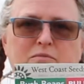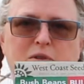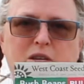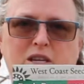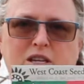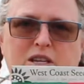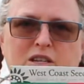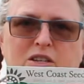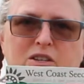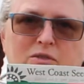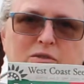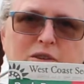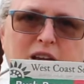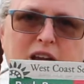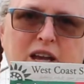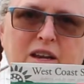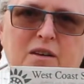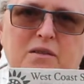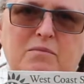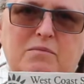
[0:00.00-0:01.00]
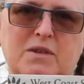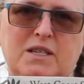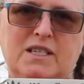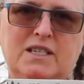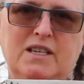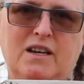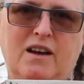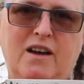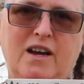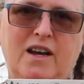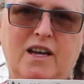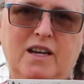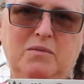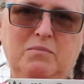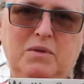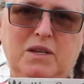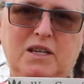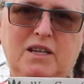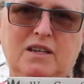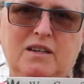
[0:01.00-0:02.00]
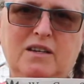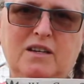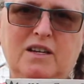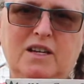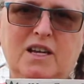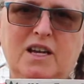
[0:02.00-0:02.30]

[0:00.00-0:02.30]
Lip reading: bean you get, Masai bean.